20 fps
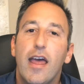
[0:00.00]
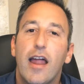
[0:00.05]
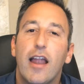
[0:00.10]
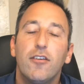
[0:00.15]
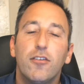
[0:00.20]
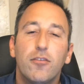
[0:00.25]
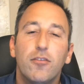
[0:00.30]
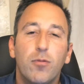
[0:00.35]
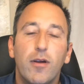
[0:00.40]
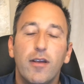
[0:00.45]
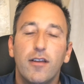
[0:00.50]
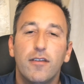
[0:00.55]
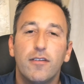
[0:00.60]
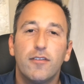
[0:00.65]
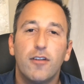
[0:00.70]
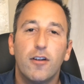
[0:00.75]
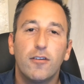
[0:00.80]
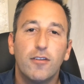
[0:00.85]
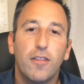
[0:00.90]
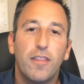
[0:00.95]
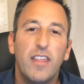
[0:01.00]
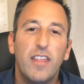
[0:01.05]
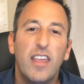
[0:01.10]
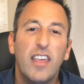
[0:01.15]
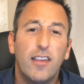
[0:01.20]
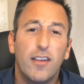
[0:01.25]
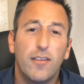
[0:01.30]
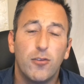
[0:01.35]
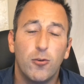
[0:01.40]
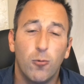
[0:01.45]
And I just want you to start to
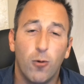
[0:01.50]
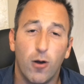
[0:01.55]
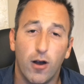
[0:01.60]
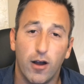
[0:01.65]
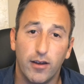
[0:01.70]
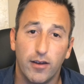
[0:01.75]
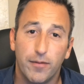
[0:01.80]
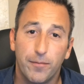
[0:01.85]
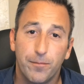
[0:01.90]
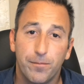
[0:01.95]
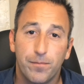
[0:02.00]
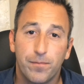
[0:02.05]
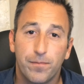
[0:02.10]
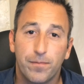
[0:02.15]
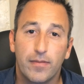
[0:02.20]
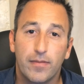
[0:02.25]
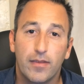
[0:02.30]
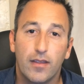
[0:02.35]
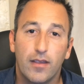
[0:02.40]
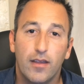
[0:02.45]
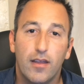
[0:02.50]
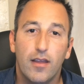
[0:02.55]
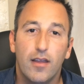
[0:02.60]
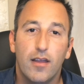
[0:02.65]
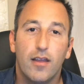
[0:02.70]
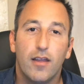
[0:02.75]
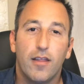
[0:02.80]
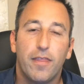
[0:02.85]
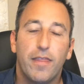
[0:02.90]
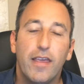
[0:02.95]
think if you want.
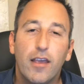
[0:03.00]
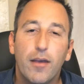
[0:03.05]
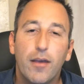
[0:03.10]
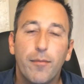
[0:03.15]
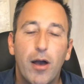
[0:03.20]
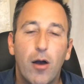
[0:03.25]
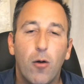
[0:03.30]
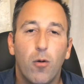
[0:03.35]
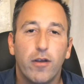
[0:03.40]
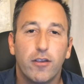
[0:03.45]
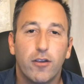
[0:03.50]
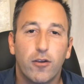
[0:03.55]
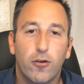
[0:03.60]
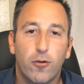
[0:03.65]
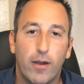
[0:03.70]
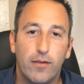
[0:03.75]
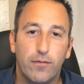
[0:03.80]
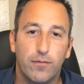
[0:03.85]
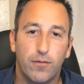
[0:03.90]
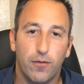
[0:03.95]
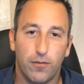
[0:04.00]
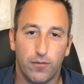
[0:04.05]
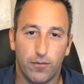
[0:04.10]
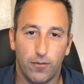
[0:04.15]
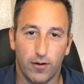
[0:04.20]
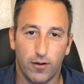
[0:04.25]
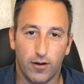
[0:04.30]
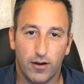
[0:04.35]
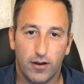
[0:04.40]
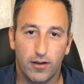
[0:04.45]
Think about what you're grateful
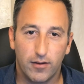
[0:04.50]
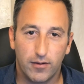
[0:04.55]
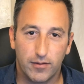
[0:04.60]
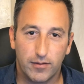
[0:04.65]
for.